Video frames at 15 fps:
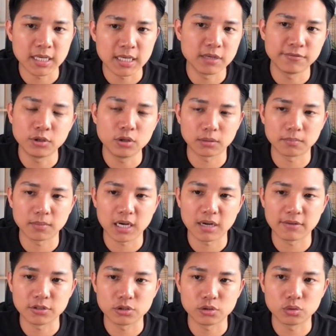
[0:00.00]
And if you don't
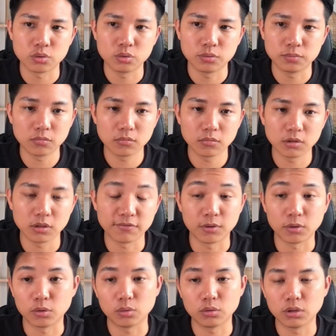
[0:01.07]
have this tool, if
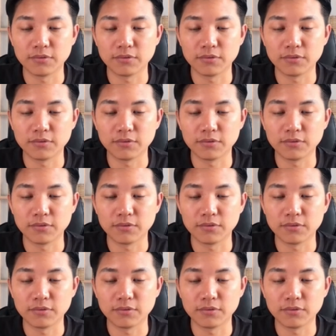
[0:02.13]
you